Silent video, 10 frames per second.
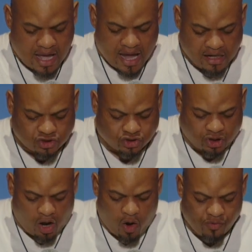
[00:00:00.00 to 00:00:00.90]
a
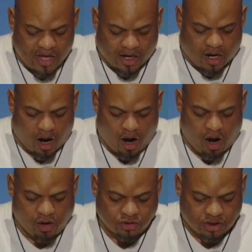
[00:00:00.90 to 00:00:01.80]
stone that
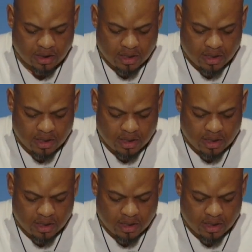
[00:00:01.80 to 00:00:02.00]
caused